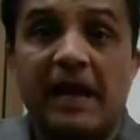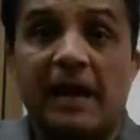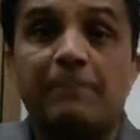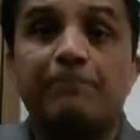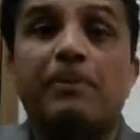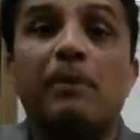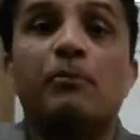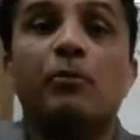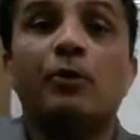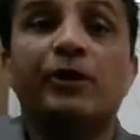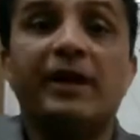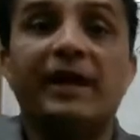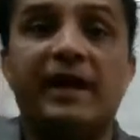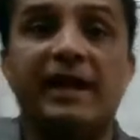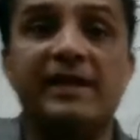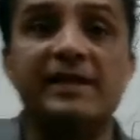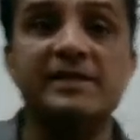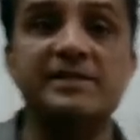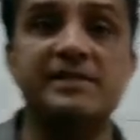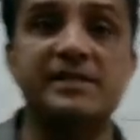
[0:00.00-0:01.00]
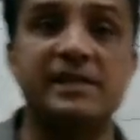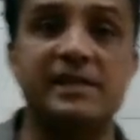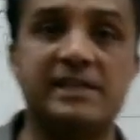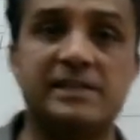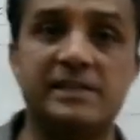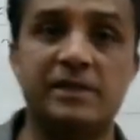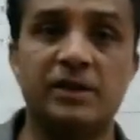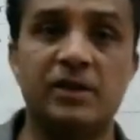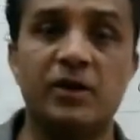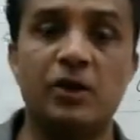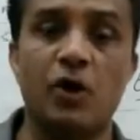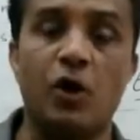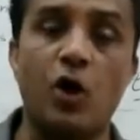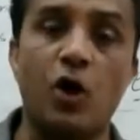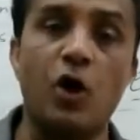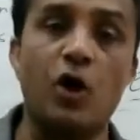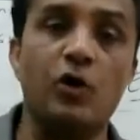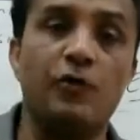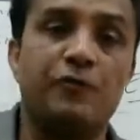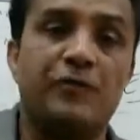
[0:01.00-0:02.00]
promoting agencies
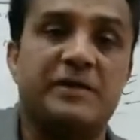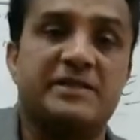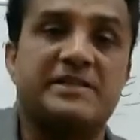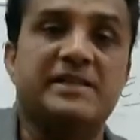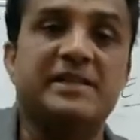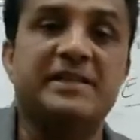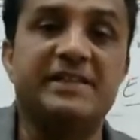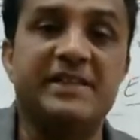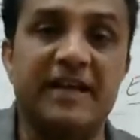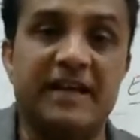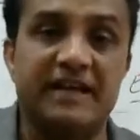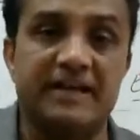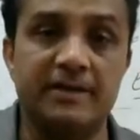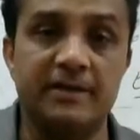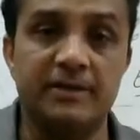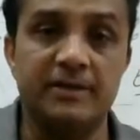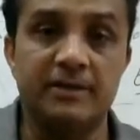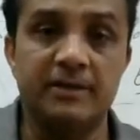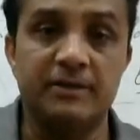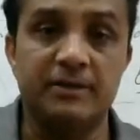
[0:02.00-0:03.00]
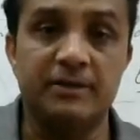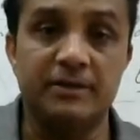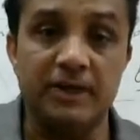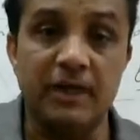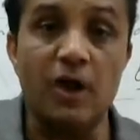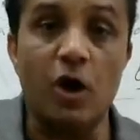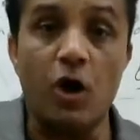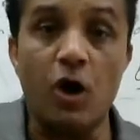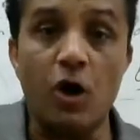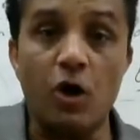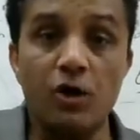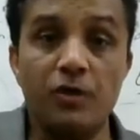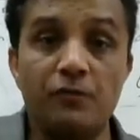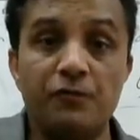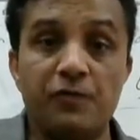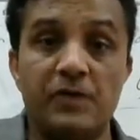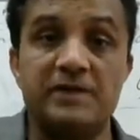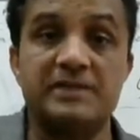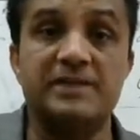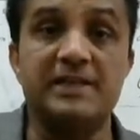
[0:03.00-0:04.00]
all facilitate. They all
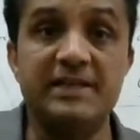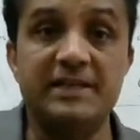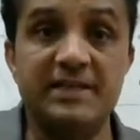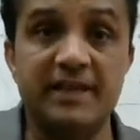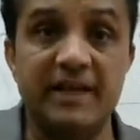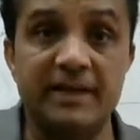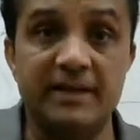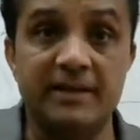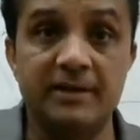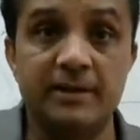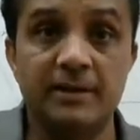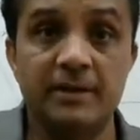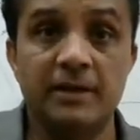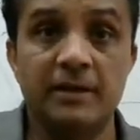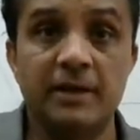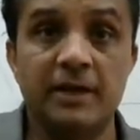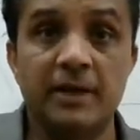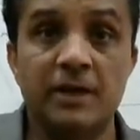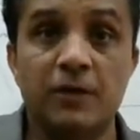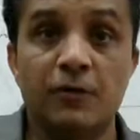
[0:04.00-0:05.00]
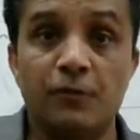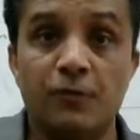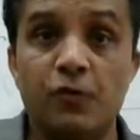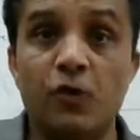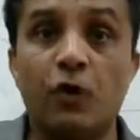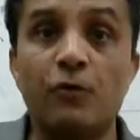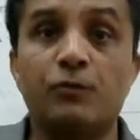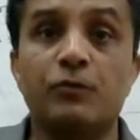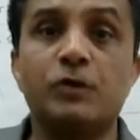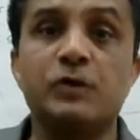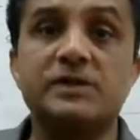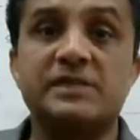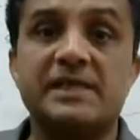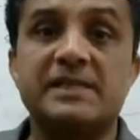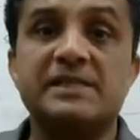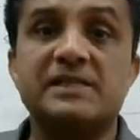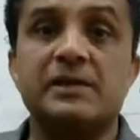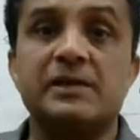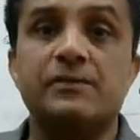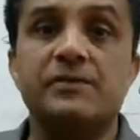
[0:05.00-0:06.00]
facilitate flow of goods and
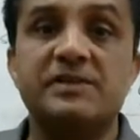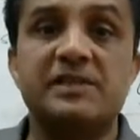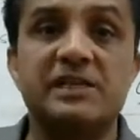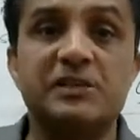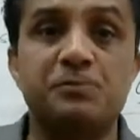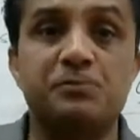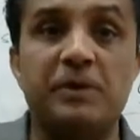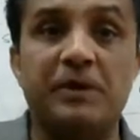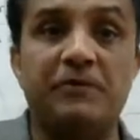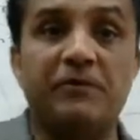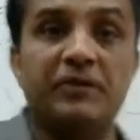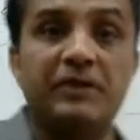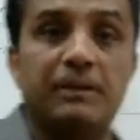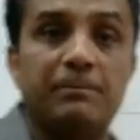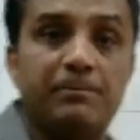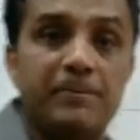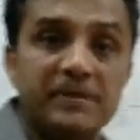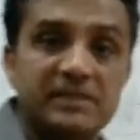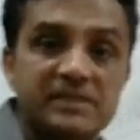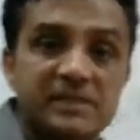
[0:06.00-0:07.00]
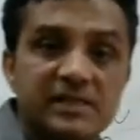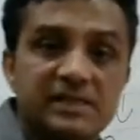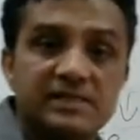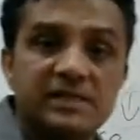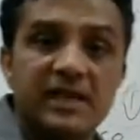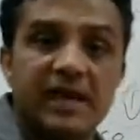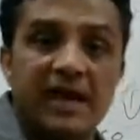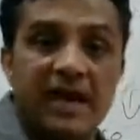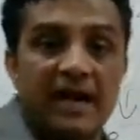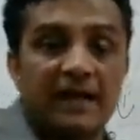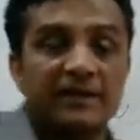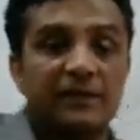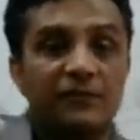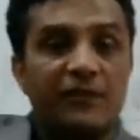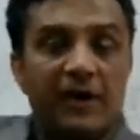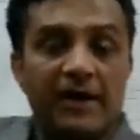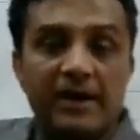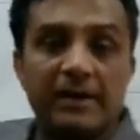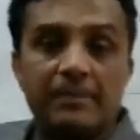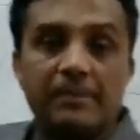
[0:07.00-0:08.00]
services between the business and the
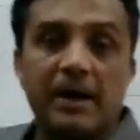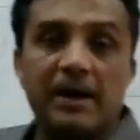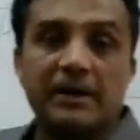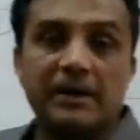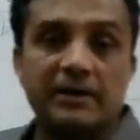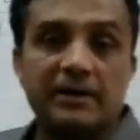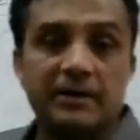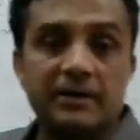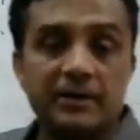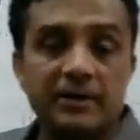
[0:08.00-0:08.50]
final market.